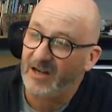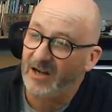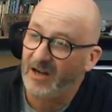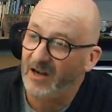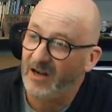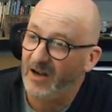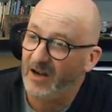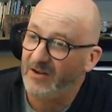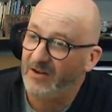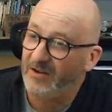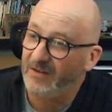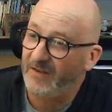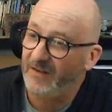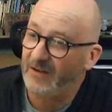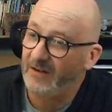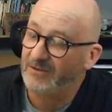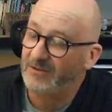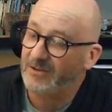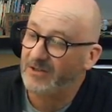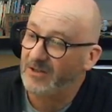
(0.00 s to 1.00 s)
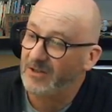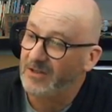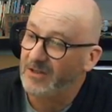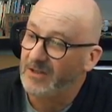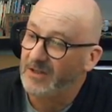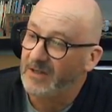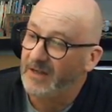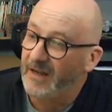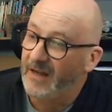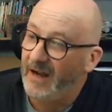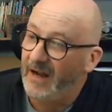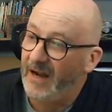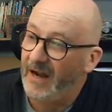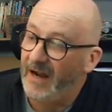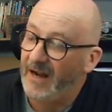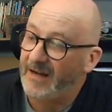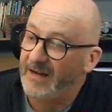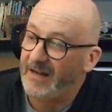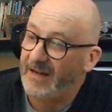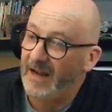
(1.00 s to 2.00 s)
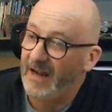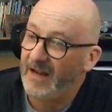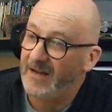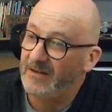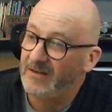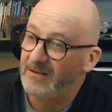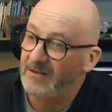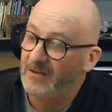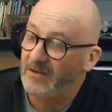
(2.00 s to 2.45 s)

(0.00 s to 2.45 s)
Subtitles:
underfelt. And again,